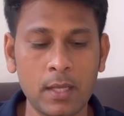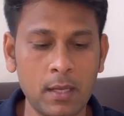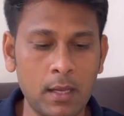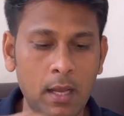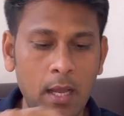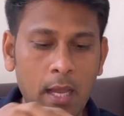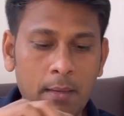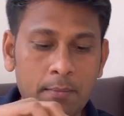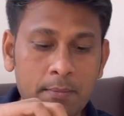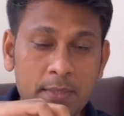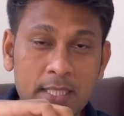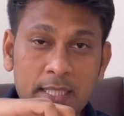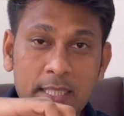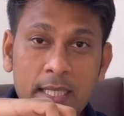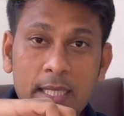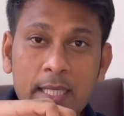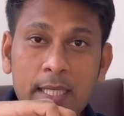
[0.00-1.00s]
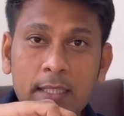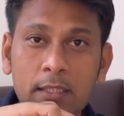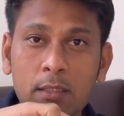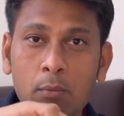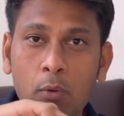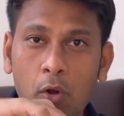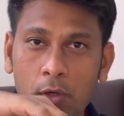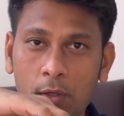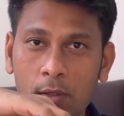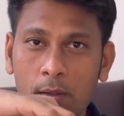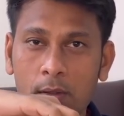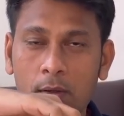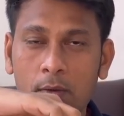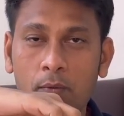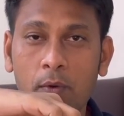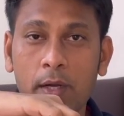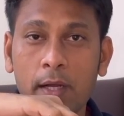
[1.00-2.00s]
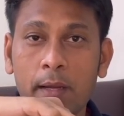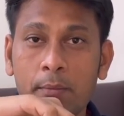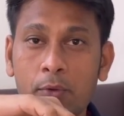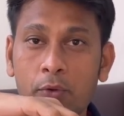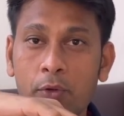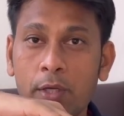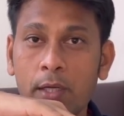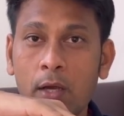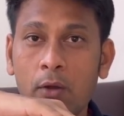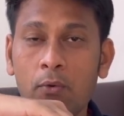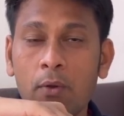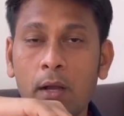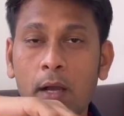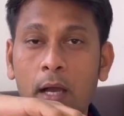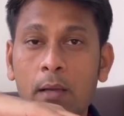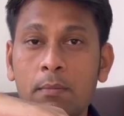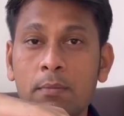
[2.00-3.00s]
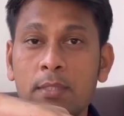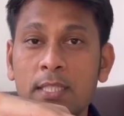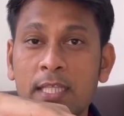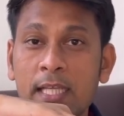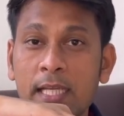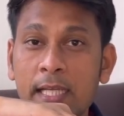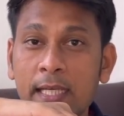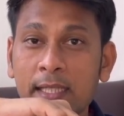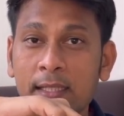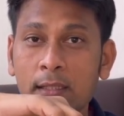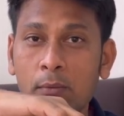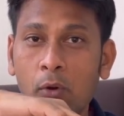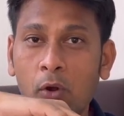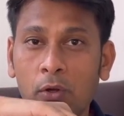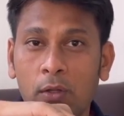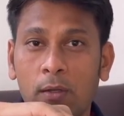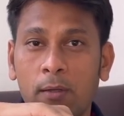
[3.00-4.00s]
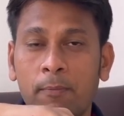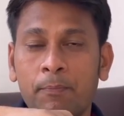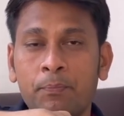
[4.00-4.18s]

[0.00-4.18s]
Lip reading: I am sealing the bottle. What I am doing now, I am sealing the bottle.